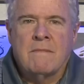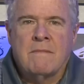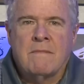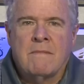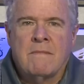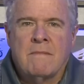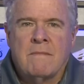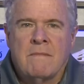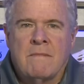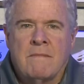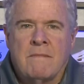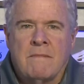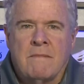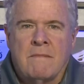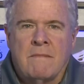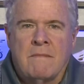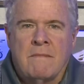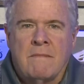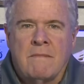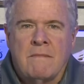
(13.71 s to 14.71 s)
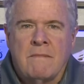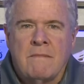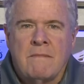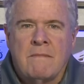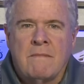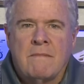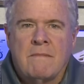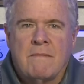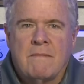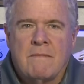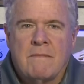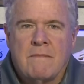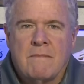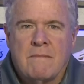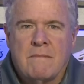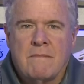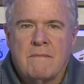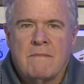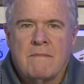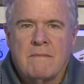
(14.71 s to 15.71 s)

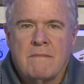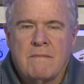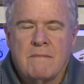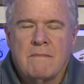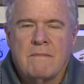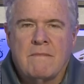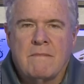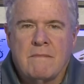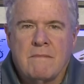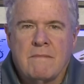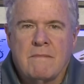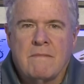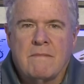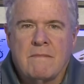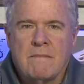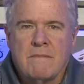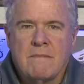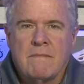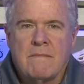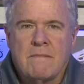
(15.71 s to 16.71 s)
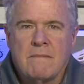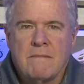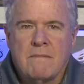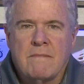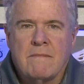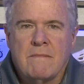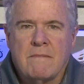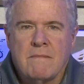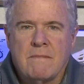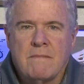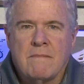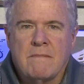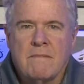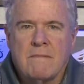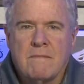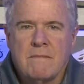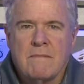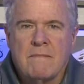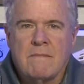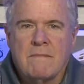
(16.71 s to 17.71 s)

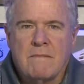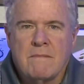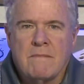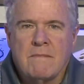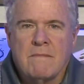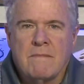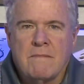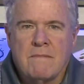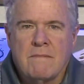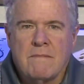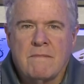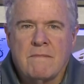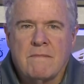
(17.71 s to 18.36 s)
The person shown says nothing.